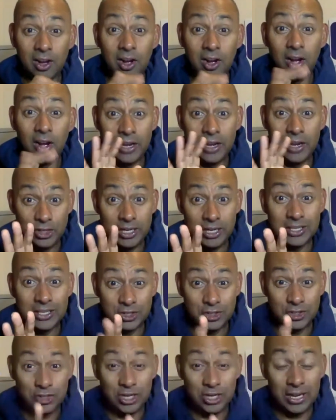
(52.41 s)
I haven't had a
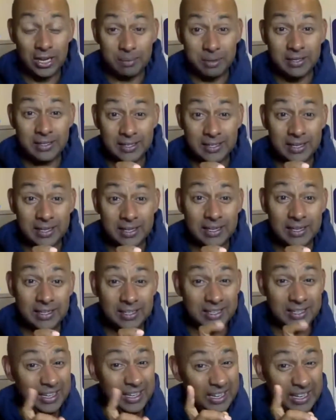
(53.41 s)
chance to check, but
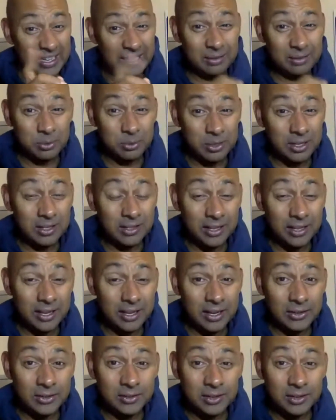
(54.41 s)
yeah, well,
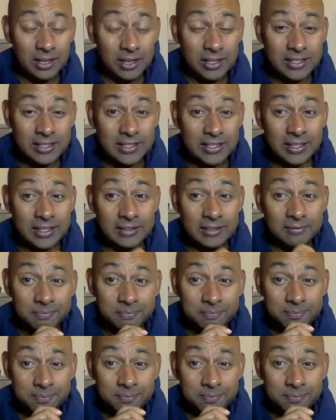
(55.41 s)
let's see.